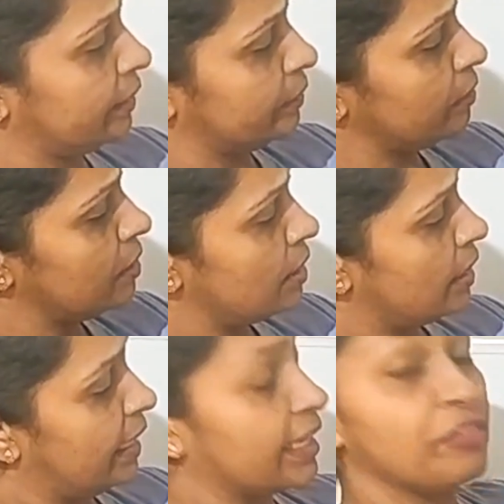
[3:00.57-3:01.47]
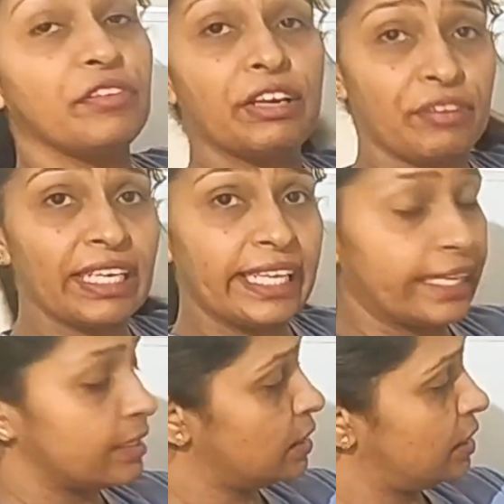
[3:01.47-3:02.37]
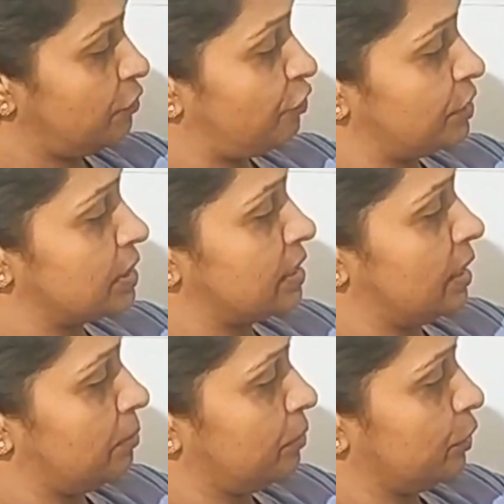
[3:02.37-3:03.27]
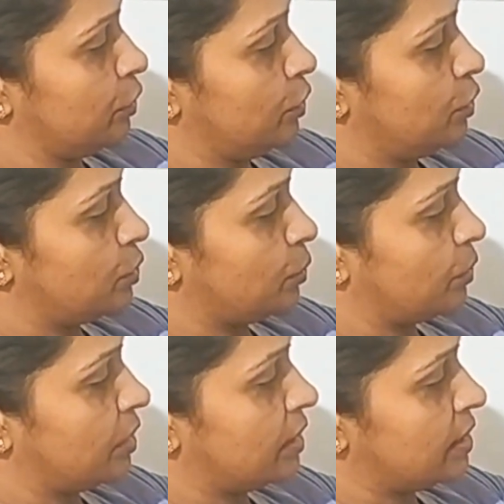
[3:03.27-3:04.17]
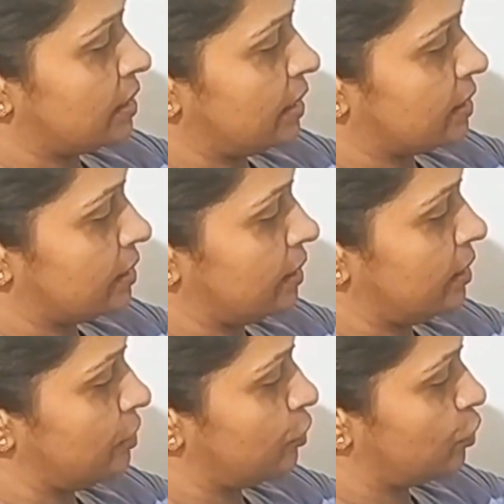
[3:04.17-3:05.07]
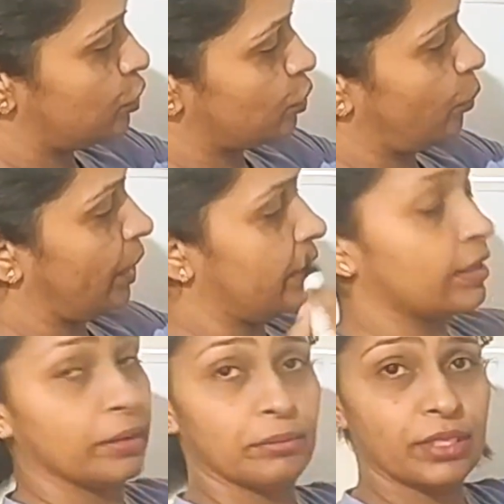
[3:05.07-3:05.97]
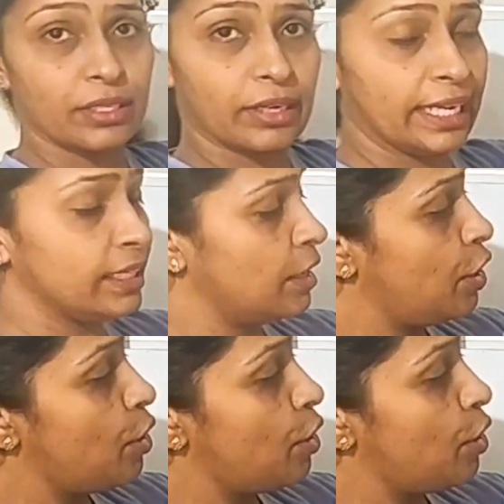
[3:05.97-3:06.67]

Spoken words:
here, like if I take the first number, so this is the square number, right?